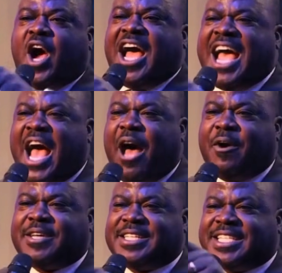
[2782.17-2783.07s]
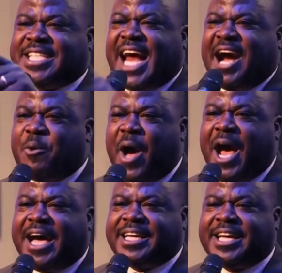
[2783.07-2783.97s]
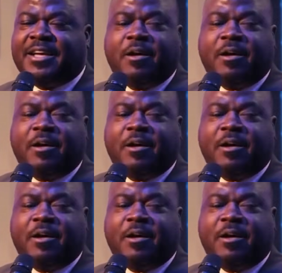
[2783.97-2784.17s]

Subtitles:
They are not asking for characteristics. They are asking.